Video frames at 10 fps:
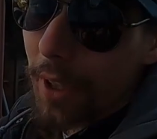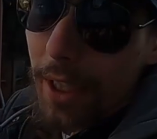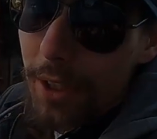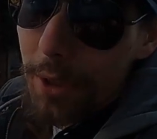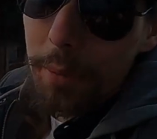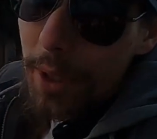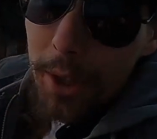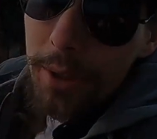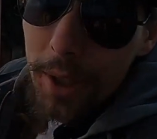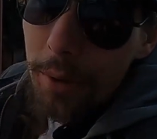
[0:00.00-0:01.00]
really be
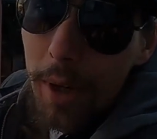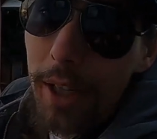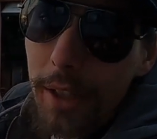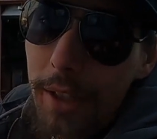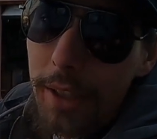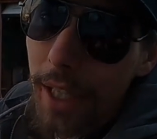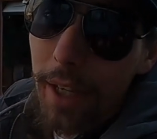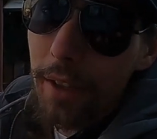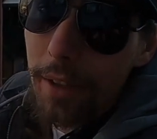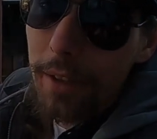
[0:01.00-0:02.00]
doing the work
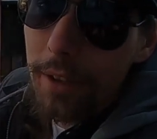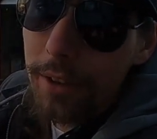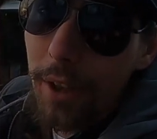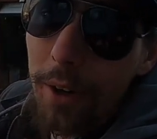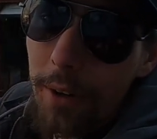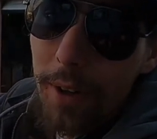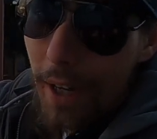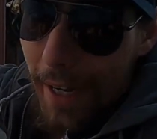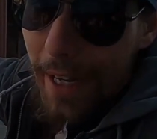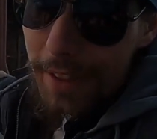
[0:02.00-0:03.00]
yet. So
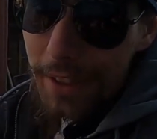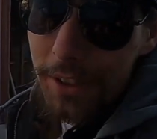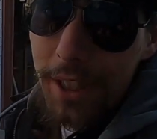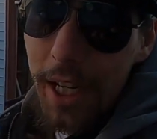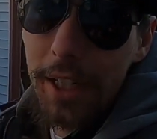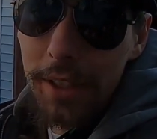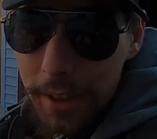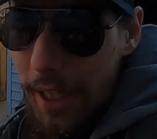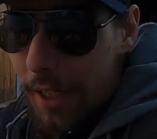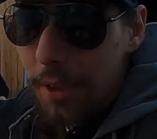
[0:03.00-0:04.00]
I asked this guy,
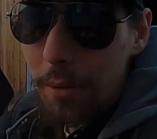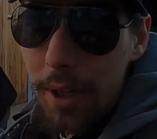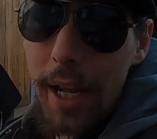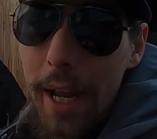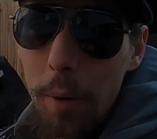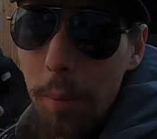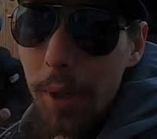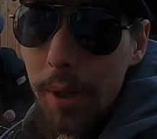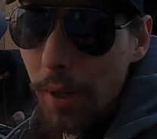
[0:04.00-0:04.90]
hey, you want to help?